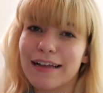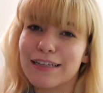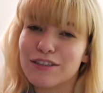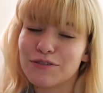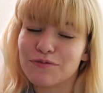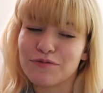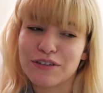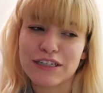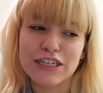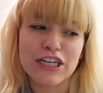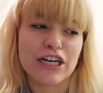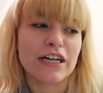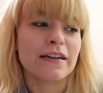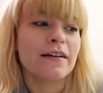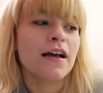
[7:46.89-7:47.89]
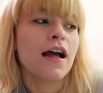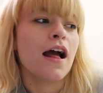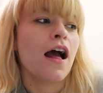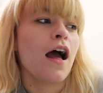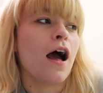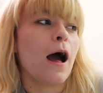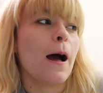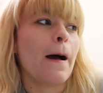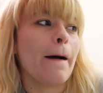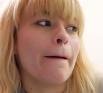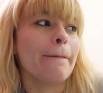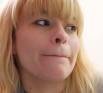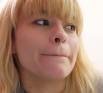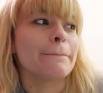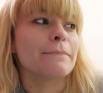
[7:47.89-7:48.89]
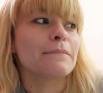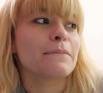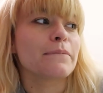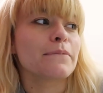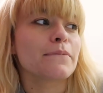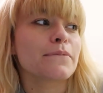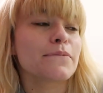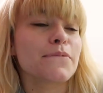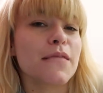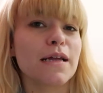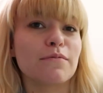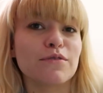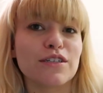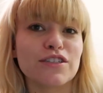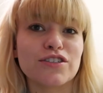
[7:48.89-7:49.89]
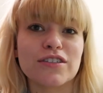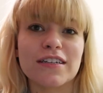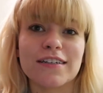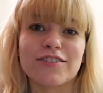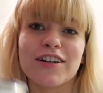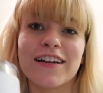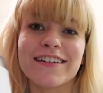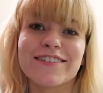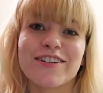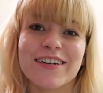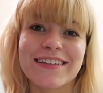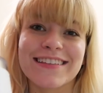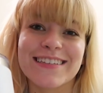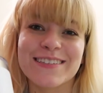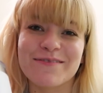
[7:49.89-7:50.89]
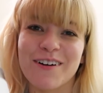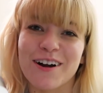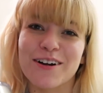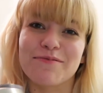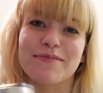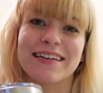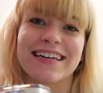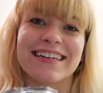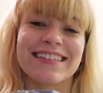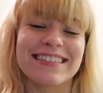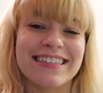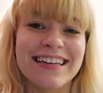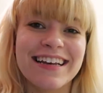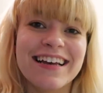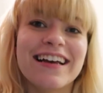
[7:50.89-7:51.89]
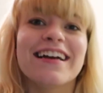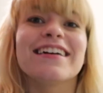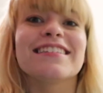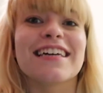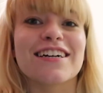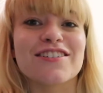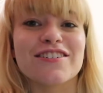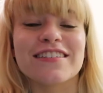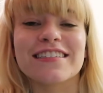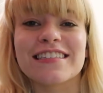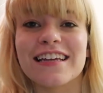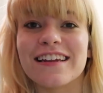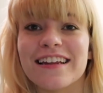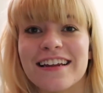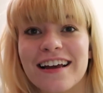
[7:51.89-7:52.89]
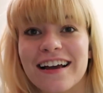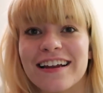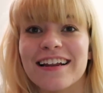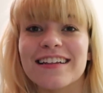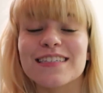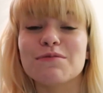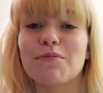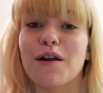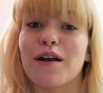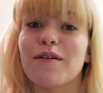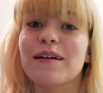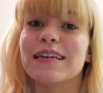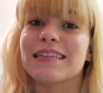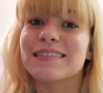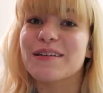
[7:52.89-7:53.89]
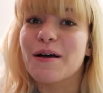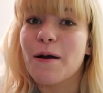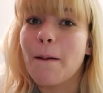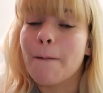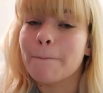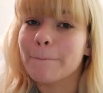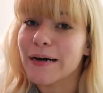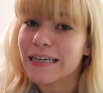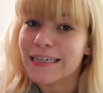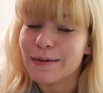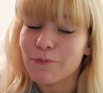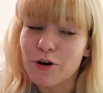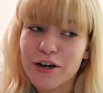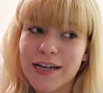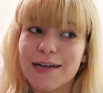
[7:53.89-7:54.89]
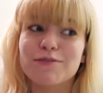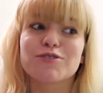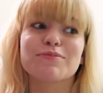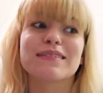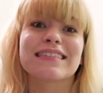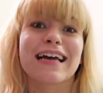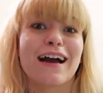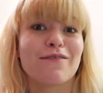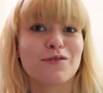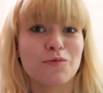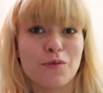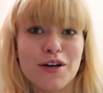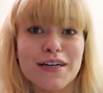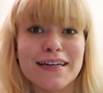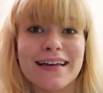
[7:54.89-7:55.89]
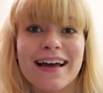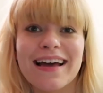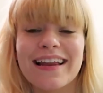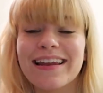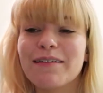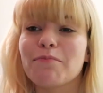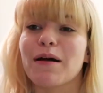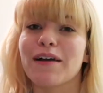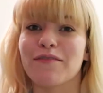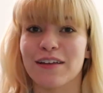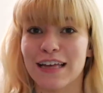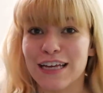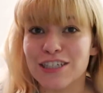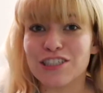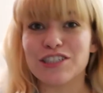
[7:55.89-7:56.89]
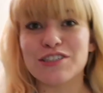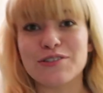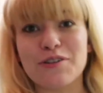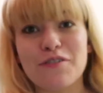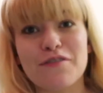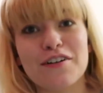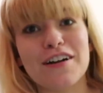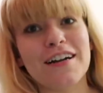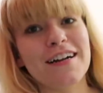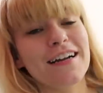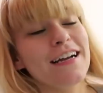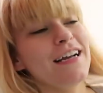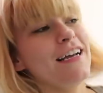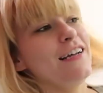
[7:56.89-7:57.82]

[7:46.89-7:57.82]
So I'm feeling good. I'm just gonna try and drink this water because it's actually Sunday night and tomorrow is Monday morning, which means I have to work again. My vacation is over.